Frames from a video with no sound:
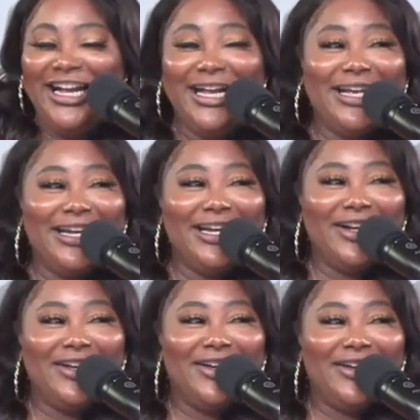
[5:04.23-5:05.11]
will have to
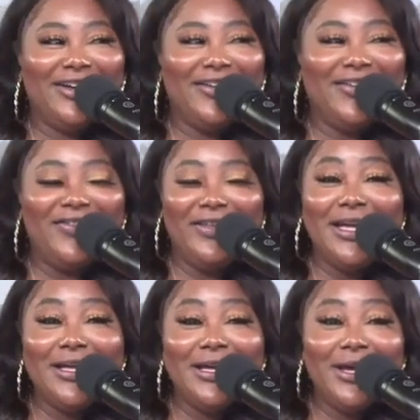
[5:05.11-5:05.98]
come and save
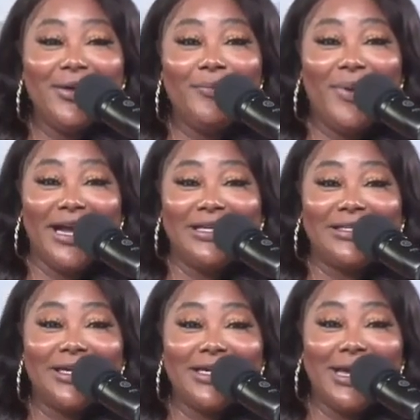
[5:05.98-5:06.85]
you. but
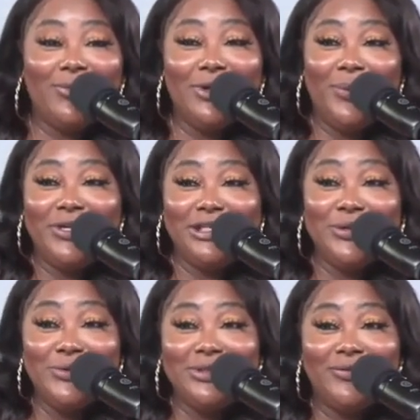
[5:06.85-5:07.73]
I'm gonna put this
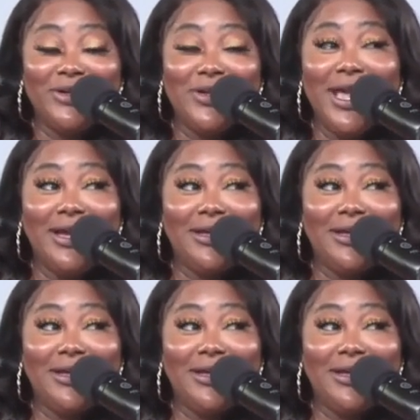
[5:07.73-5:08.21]
noose around your neck.